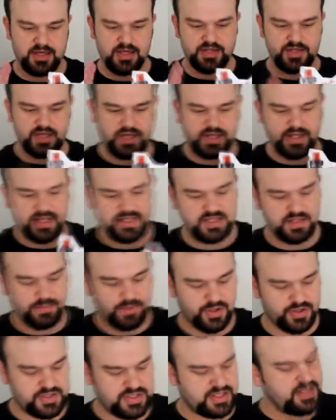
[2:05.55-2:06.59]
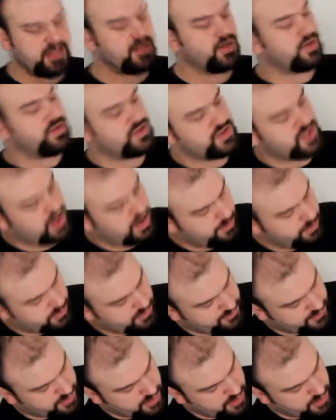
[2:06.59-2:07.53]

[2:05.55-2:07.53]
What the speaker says: So yeah, that's the box there. On the top we've